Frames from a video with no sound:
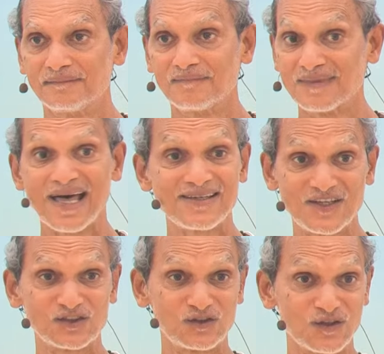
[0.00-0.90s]
Not
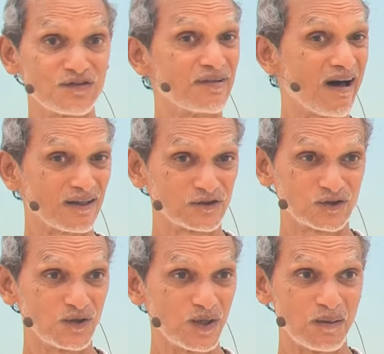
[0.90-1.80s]
just the thoughts
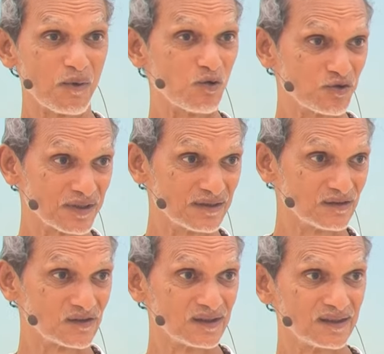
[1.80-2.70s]
or the
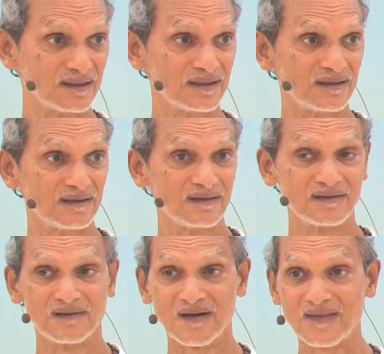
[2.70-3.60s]
emotions
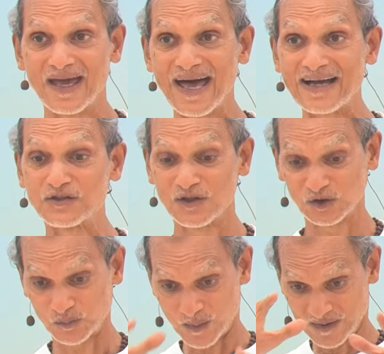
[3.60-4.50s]
or the
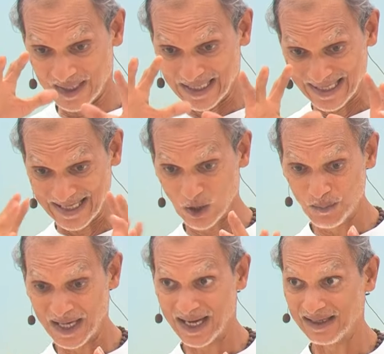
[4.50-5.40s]
actions, but the ego
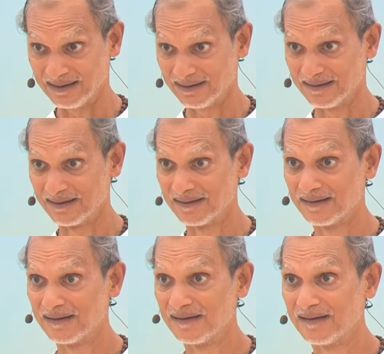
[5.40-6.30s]
behind it,
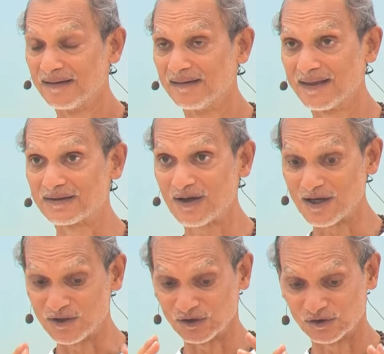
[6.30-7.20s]
that
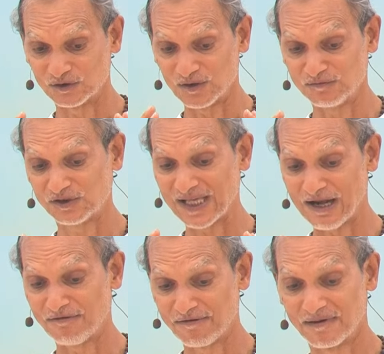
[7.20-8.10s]
consciousness of
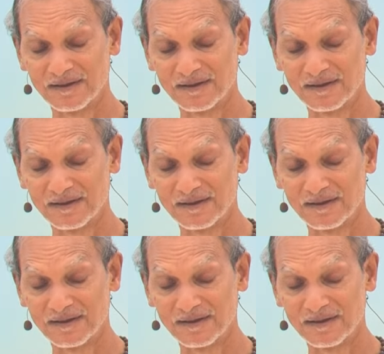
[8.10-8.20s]
self.